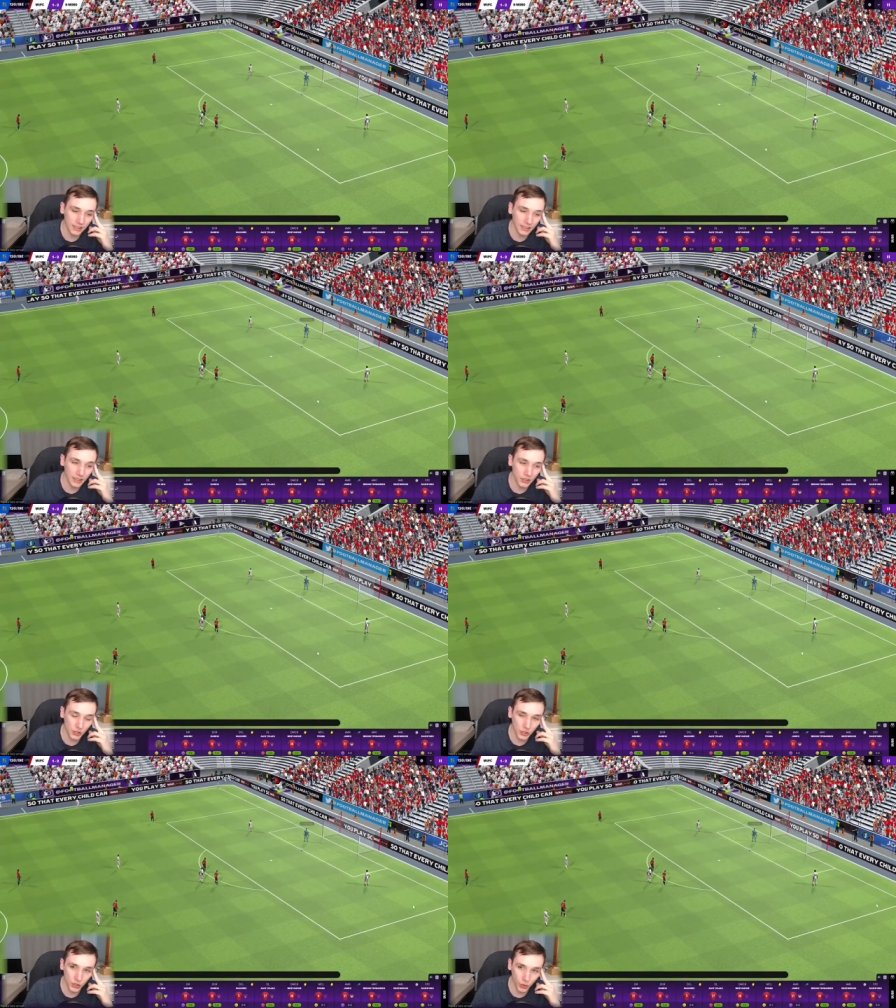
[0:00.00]
I think it's
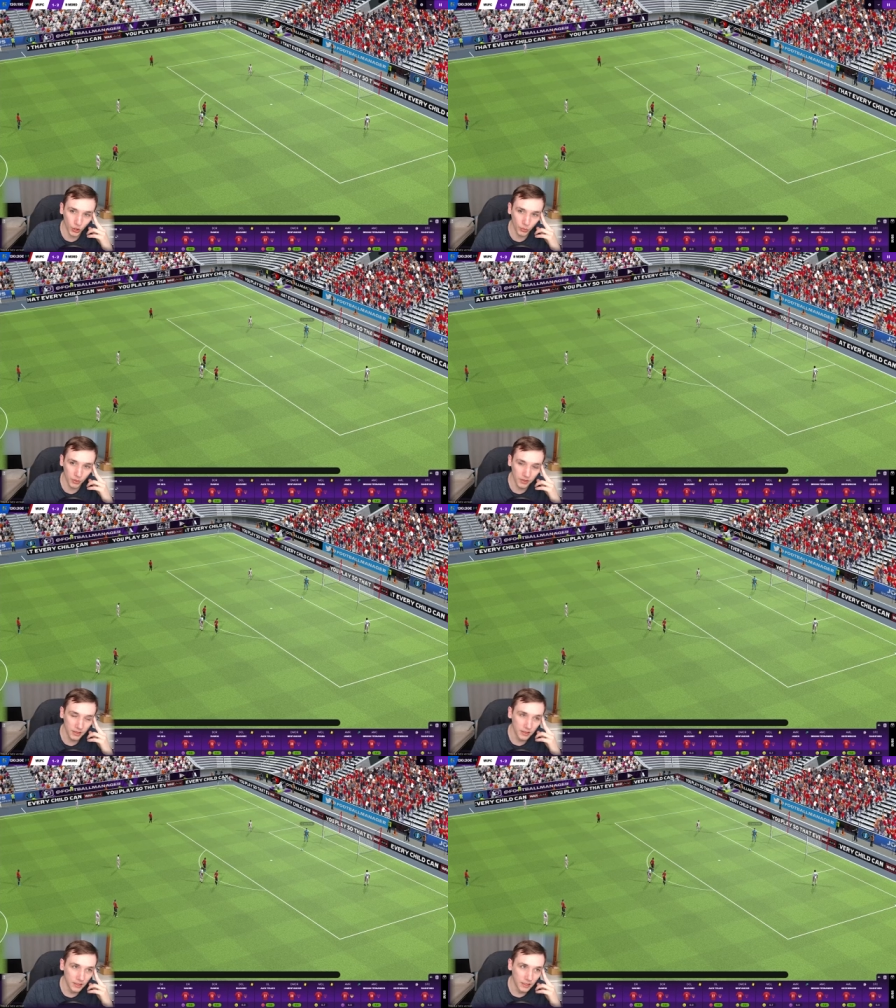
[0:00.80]
just shown up
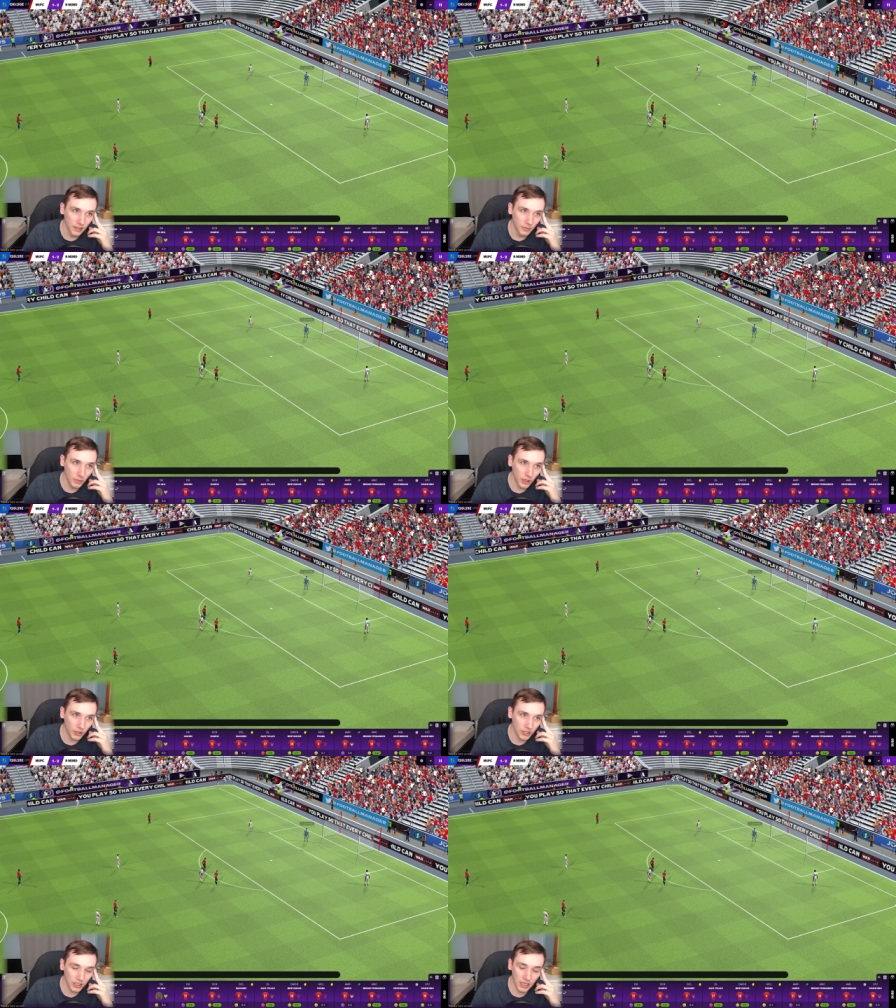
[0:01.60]

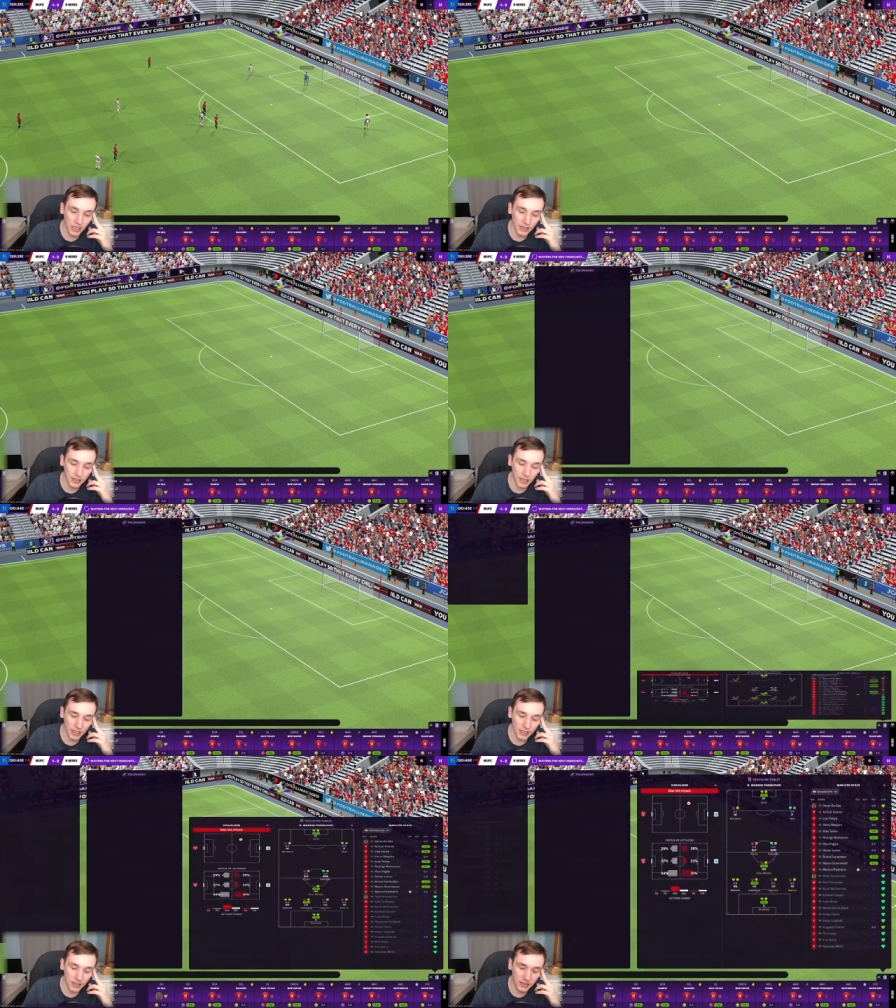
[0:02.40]
because I'd clicked the
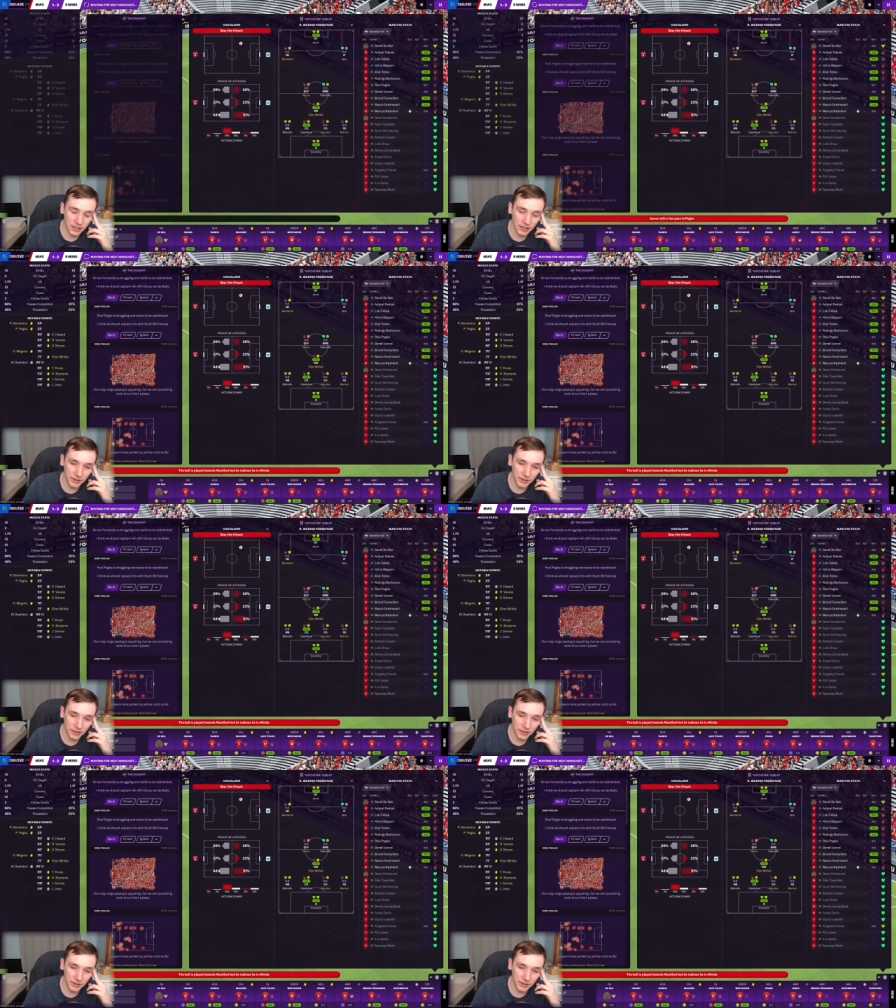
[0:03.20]
tactics.